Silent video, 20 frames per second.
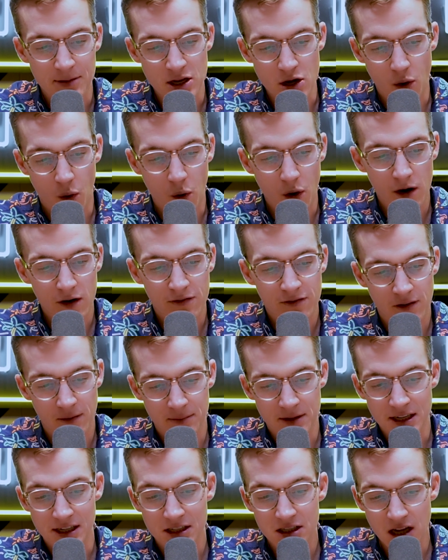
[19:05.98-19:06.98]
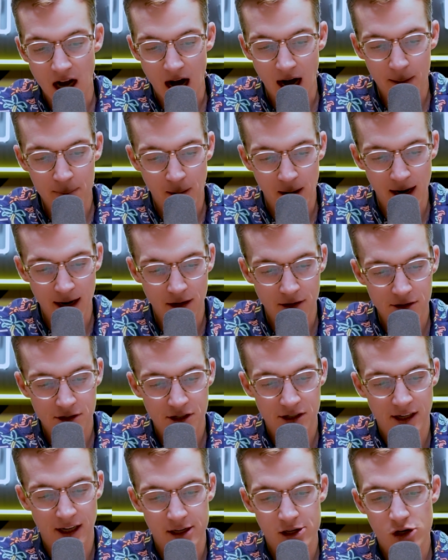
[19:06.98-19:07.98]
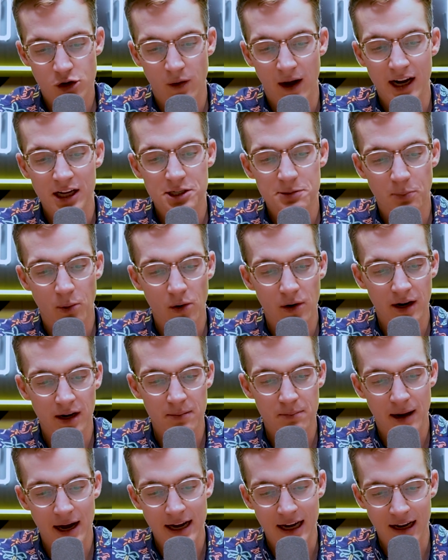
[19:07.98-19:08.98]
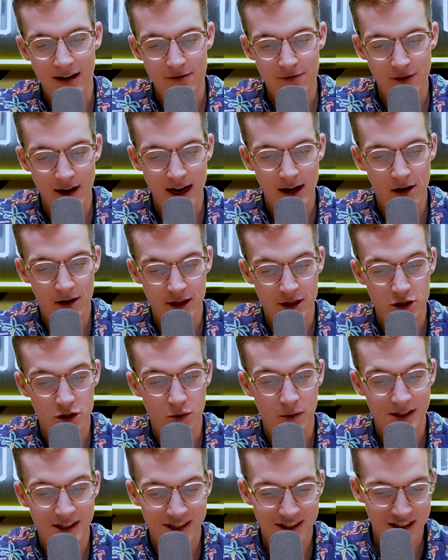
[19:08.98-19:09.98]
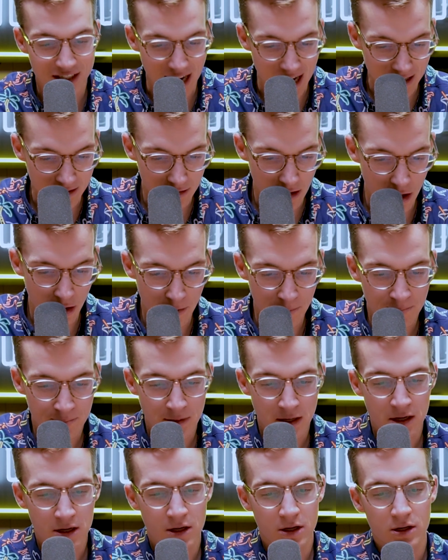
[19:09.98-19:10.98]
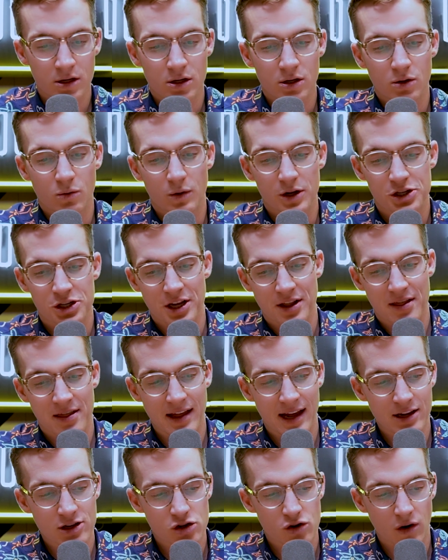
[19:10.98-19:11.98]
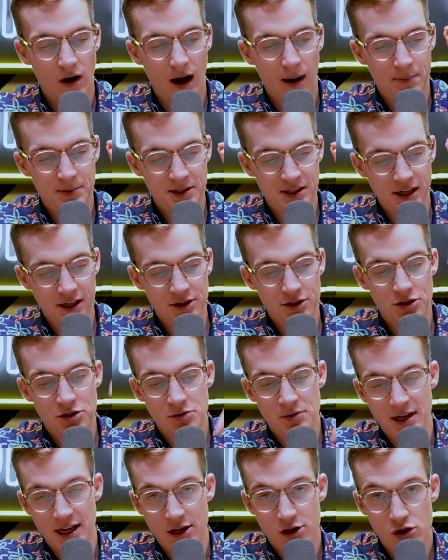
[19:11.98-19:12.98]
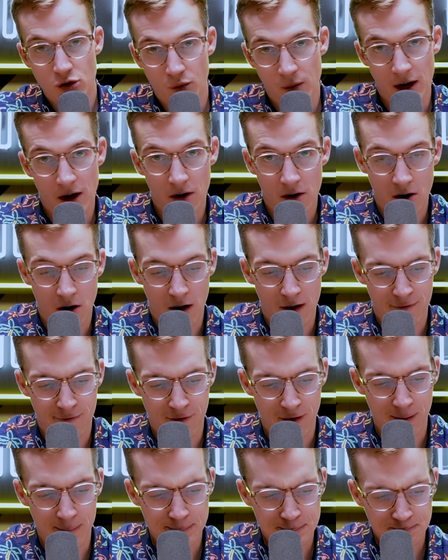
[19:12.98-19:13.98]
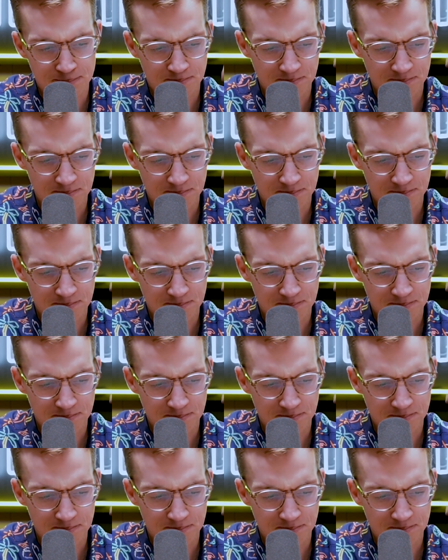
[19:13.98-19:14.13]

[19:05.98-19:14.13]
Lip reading: the ore from the stockpiles and transport it by conveyor into a silo, which it then drops into each rail car from.